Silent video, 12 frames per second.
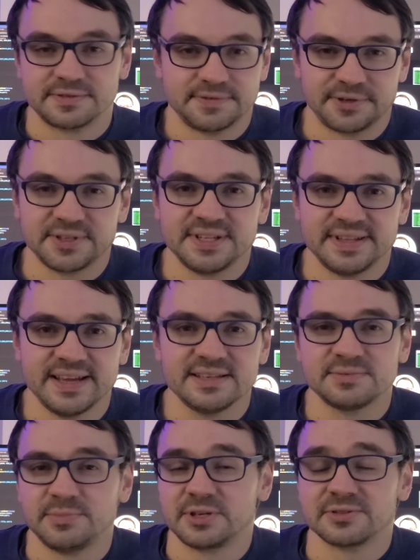14 days,
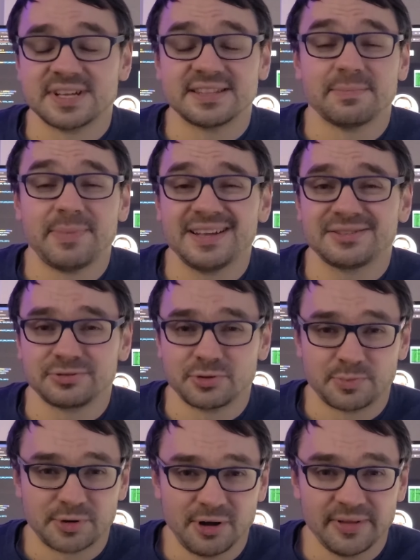because that depends on your
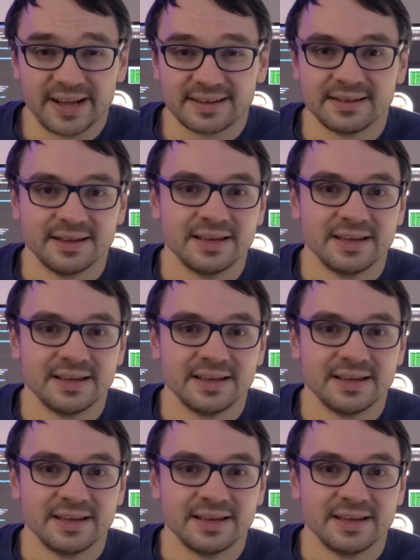product.